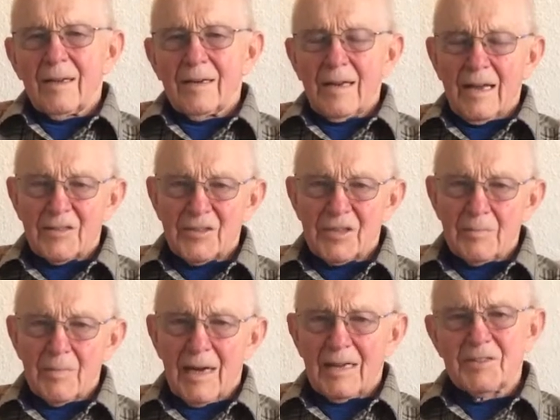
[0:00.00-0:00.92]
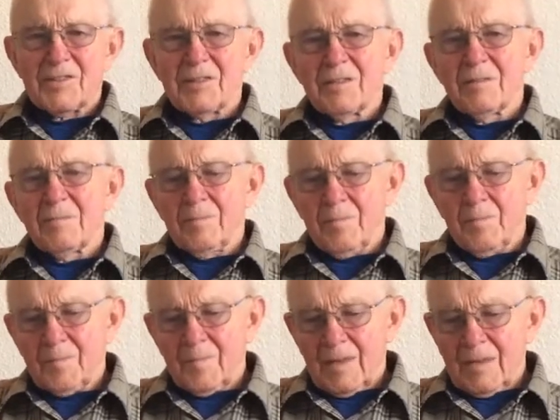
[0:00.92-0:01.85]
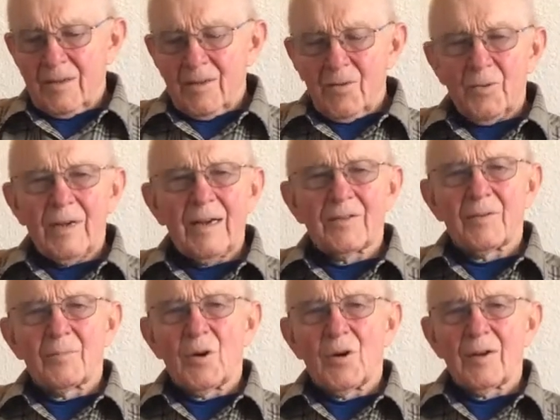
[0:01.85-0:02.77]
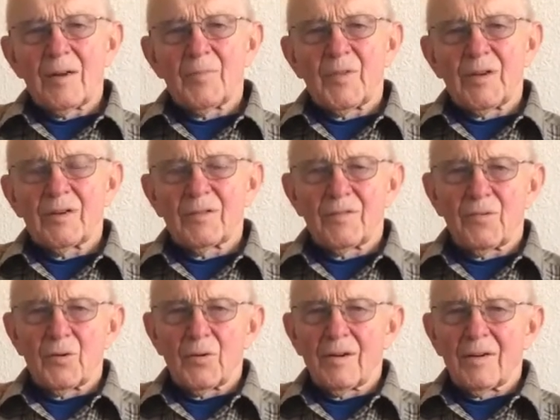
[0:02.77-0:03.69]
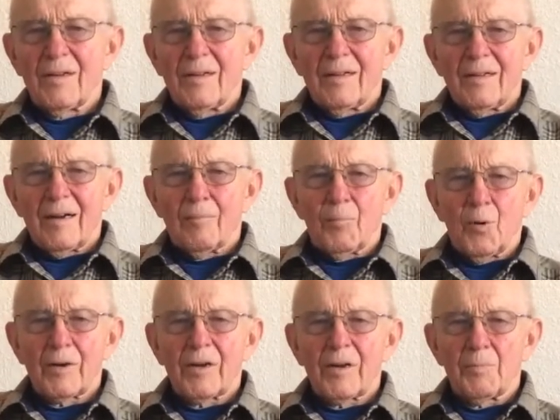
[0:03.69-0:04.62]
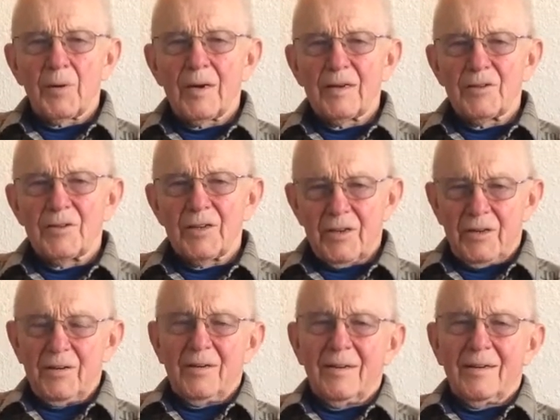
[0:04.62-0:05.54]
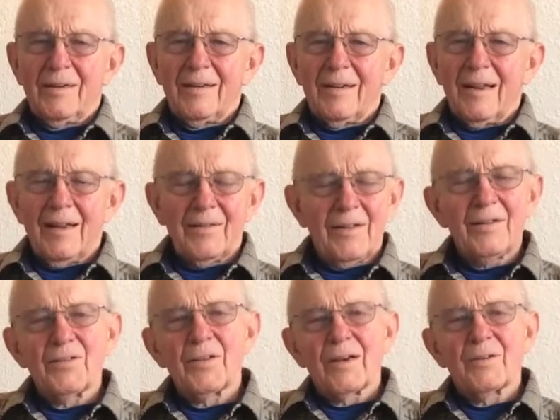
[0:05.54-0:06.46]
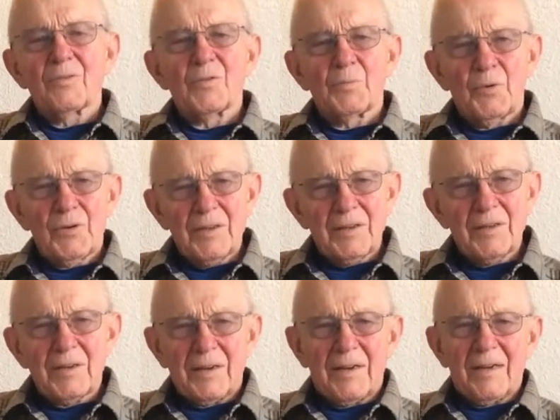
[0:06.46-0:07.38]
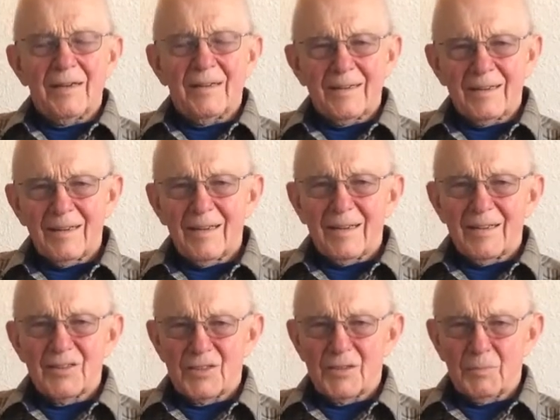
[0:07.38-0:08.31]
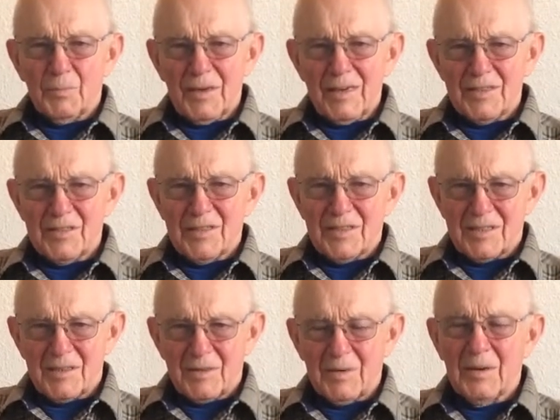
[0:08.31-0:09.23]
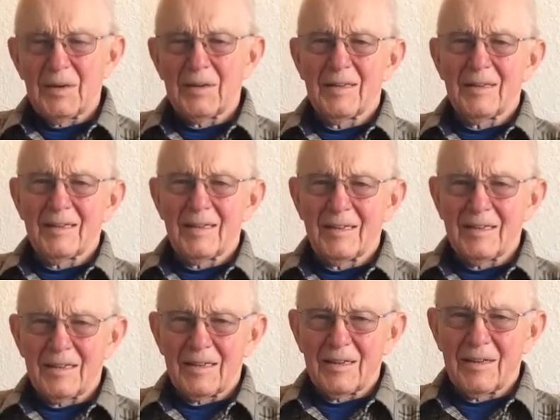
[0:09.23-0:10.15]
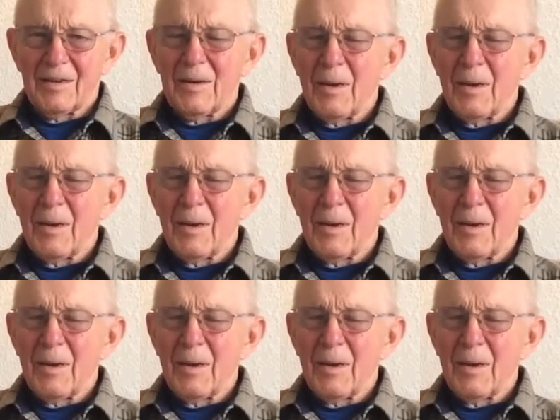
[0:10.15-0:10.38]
Nancy Matson. We had them all up there for a porcupine dinner, and they thought it was pretty good. It surprised us that they did.